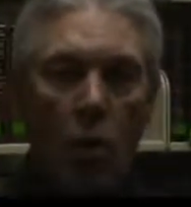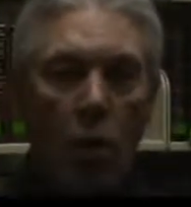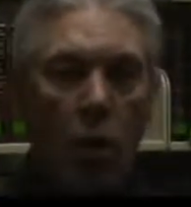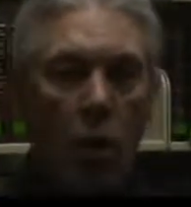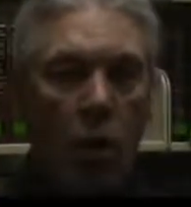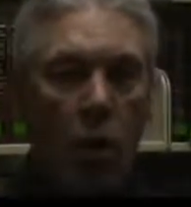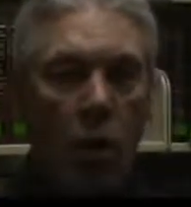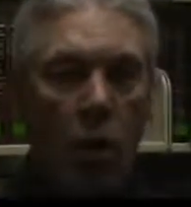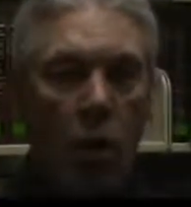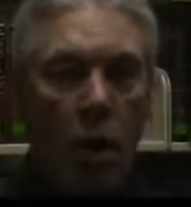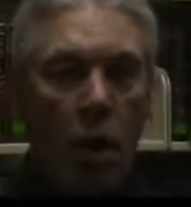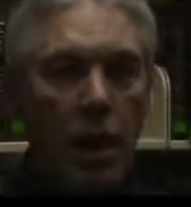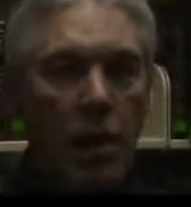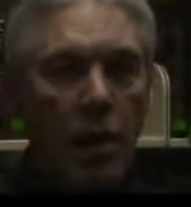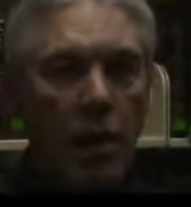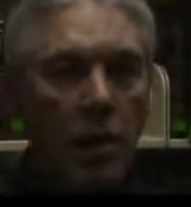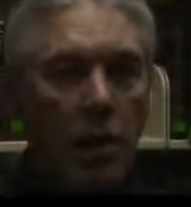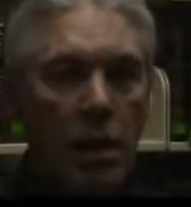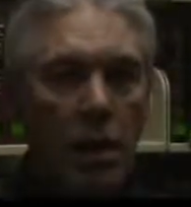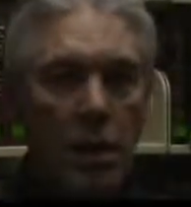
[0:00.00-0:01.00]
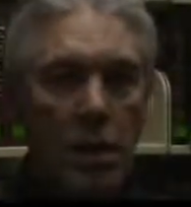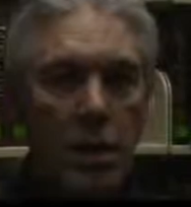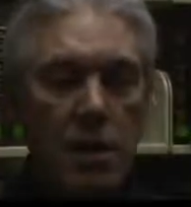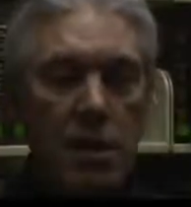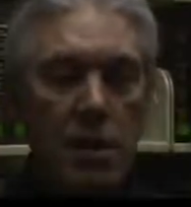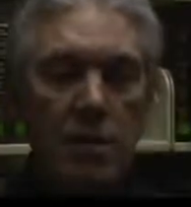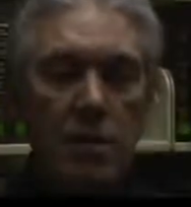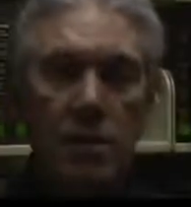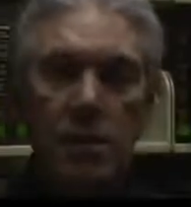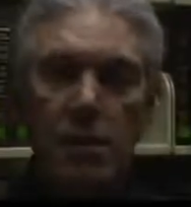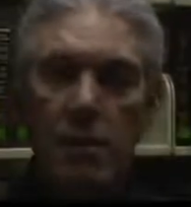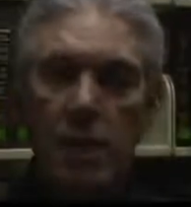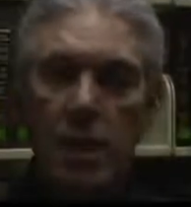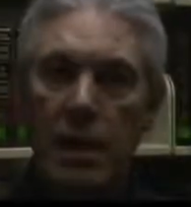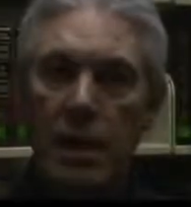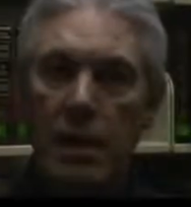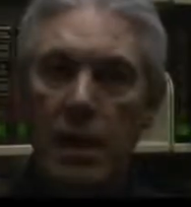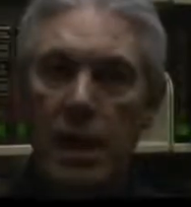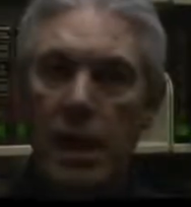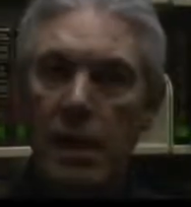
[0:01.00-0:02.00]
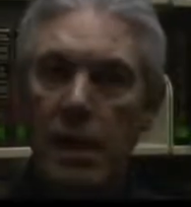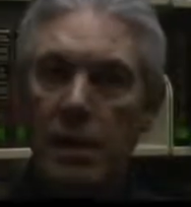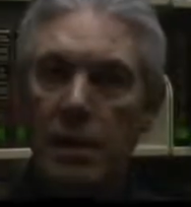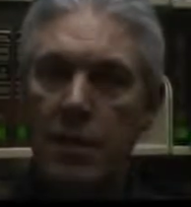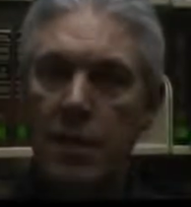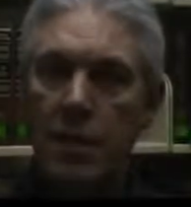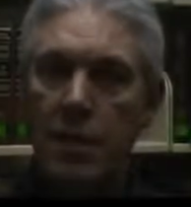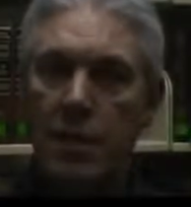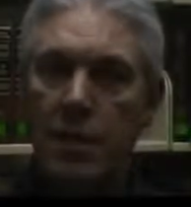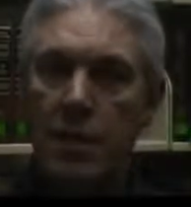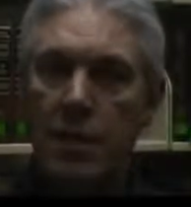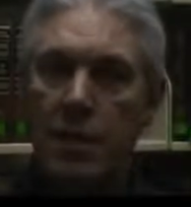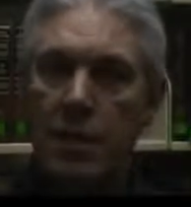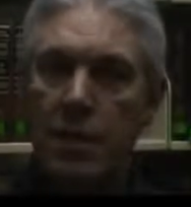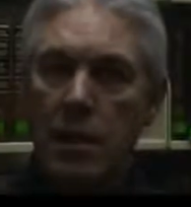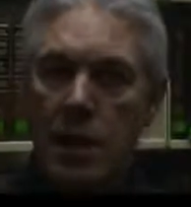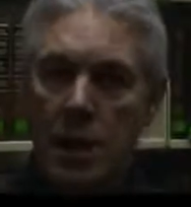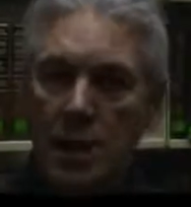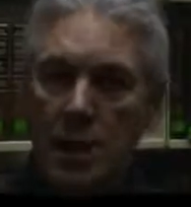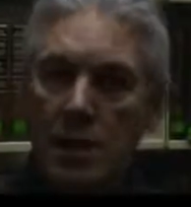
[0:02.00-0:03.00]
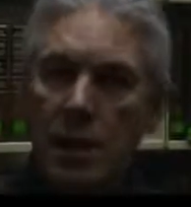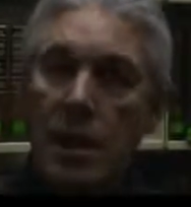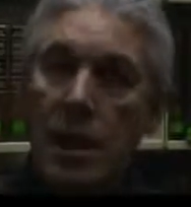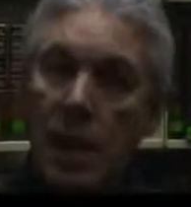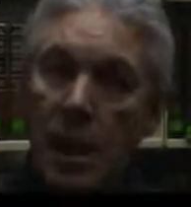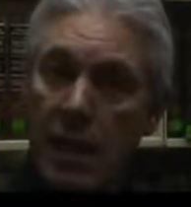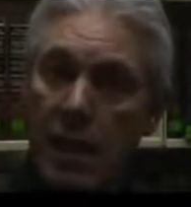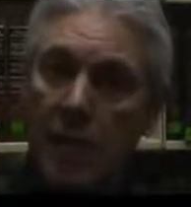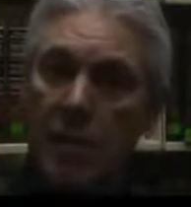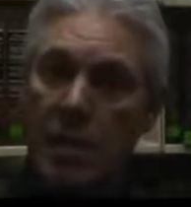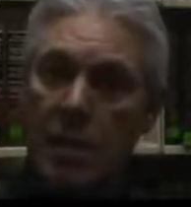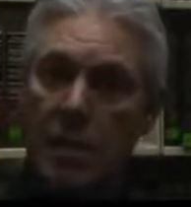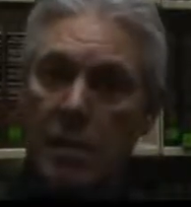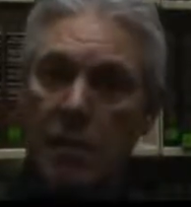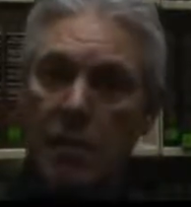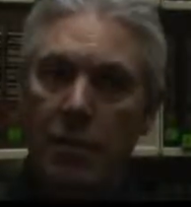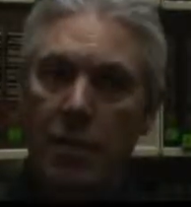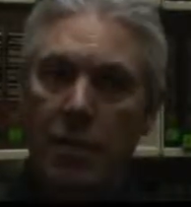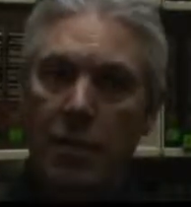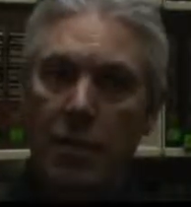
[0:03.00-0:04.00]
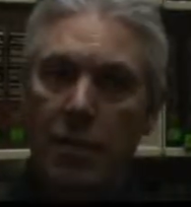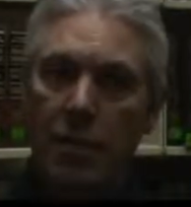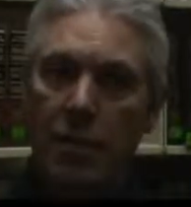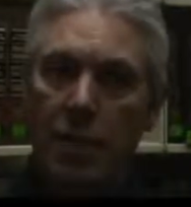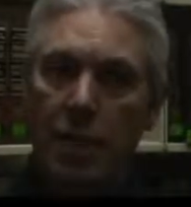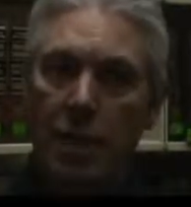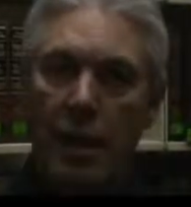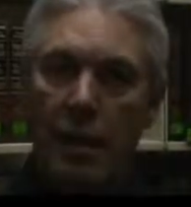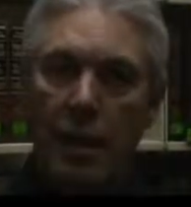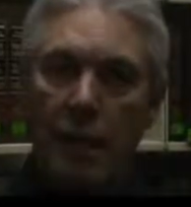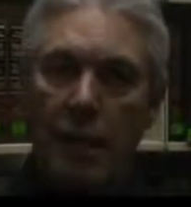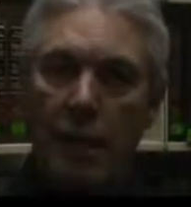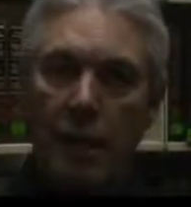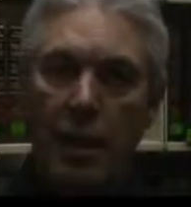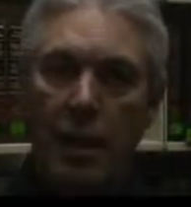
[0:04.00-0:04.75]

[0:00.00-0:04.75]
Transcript: Or other criticisms may tell us the limitations of the theory.